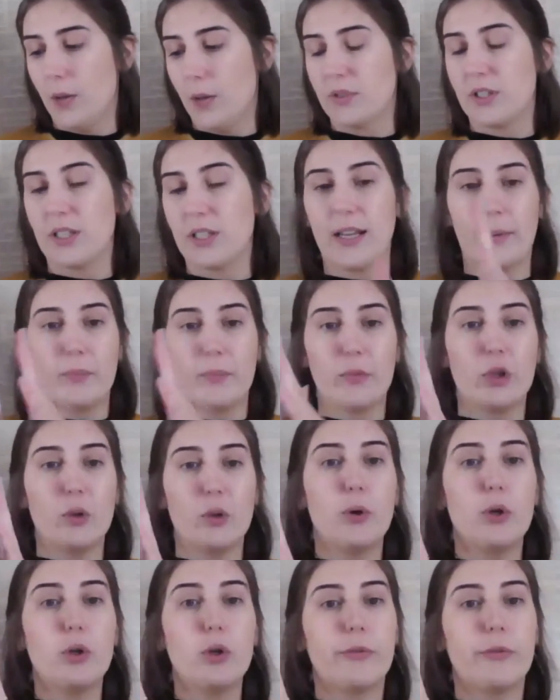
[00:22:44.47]
So yeah, you
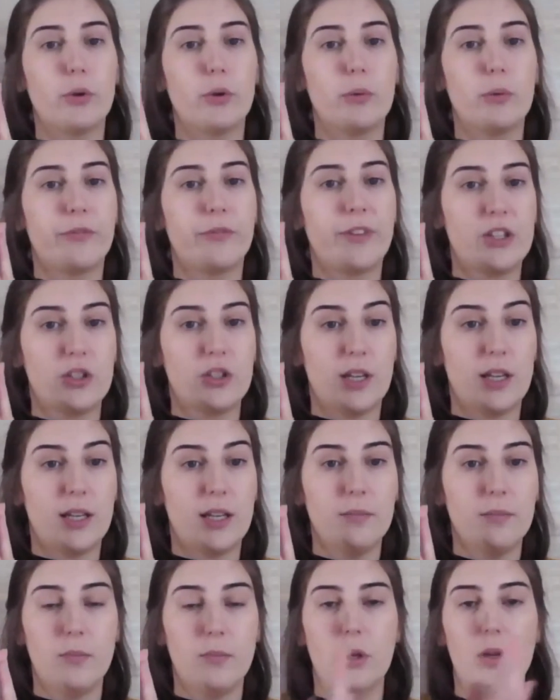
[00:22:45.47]
put your fruit and veg
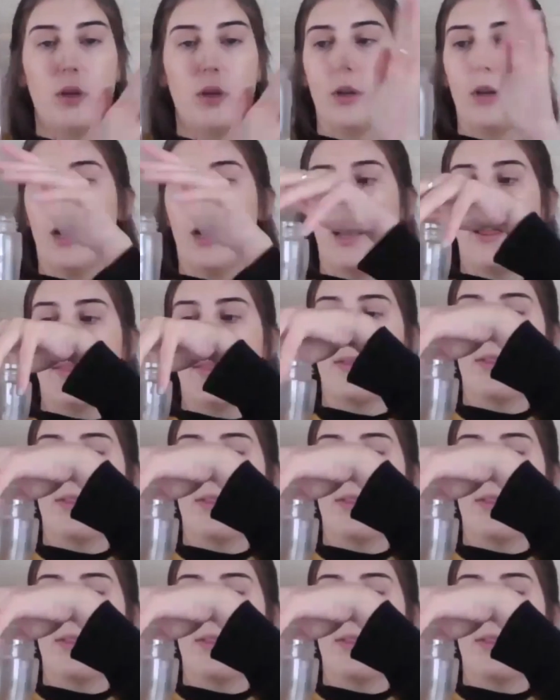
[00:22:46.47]
in, and